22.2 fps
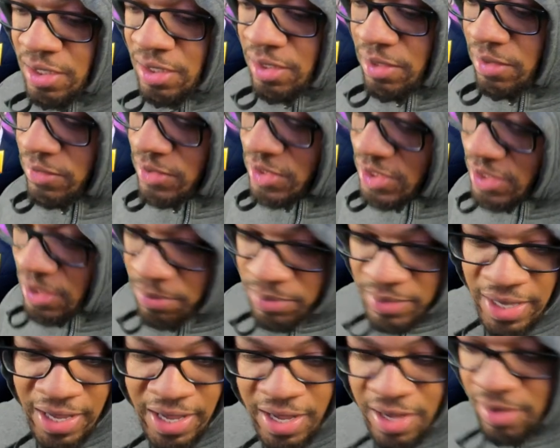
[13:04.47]
some
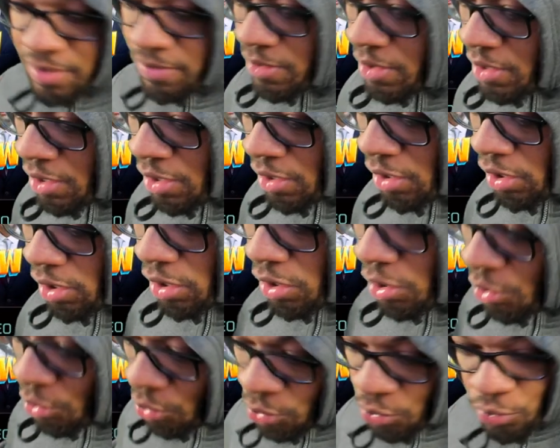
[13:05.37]
guy,
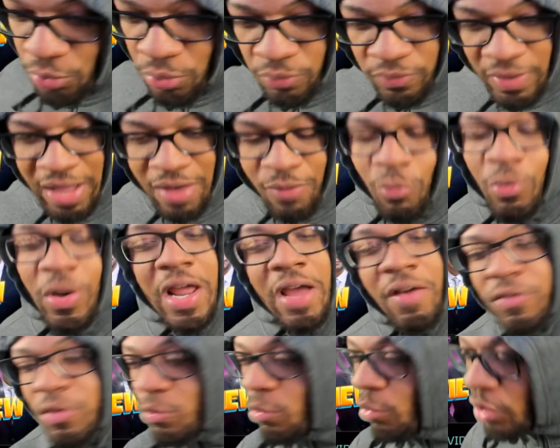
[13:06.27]
Lou, Fab, whatever
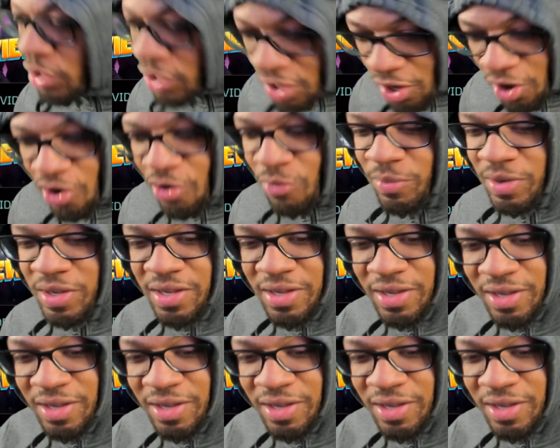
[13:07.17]
you want to call me,